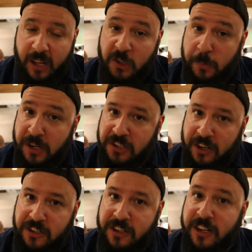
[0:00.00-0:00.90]
It's pretty
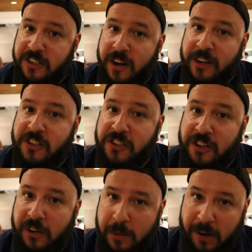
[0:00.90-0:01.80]
tasty. It's not
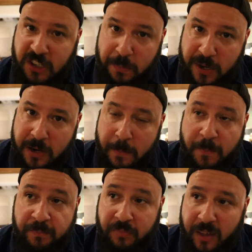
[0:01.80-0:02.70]
necessarily my speed.
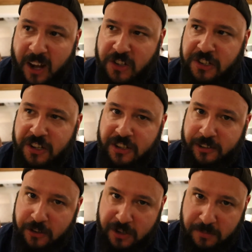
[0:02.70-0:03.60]
Actually tastes
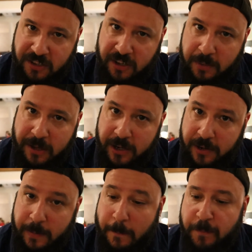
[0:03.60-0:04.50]
like there's some cinnamon in
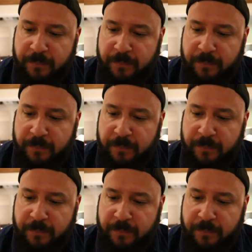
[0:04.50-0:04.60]
it.